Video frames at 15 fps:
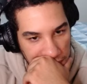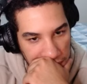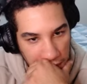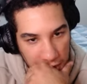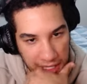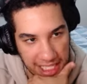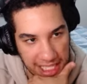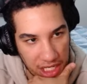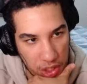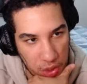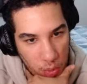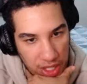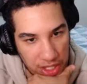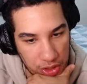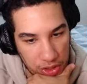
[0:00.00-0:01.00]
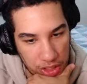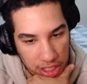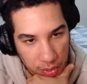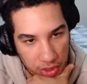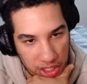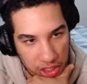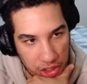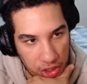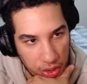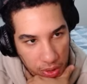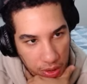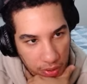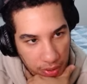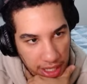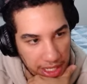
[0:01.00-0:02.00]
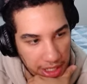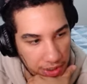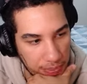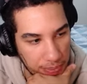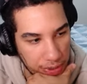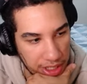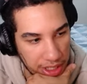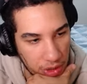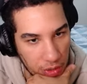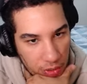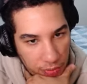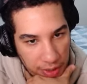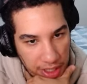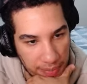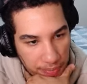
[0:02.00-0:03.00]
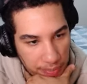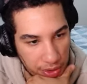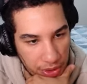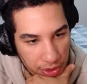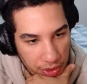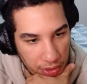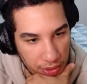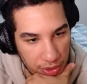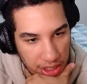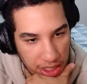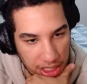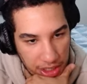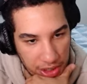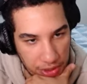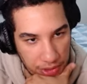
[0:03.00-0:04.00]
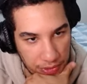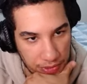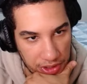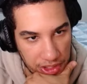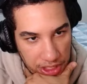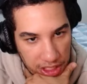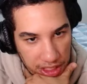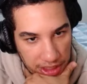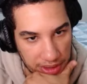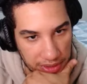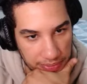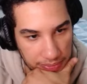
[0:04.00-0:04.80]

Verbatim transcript: No, that's a good way to deal with the Zoro, right? You put the Luffy and put your Kuzan and you're chilling.